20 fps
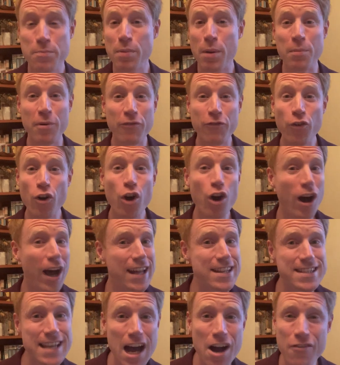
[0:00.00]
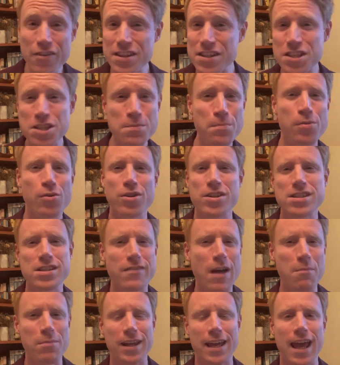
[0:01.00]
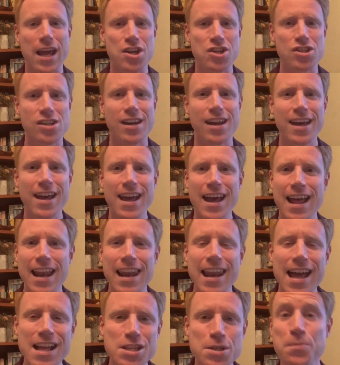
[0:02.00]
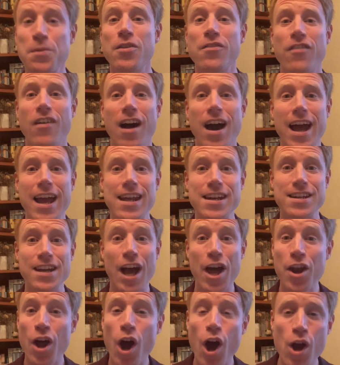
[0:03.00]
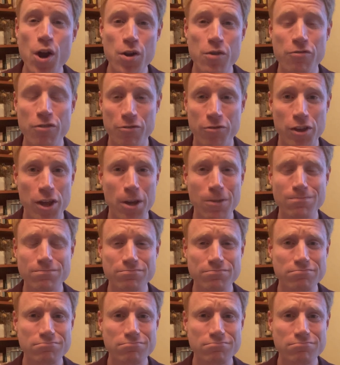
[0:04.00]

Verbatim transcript: But before I delve into some points of application, let's provide an overview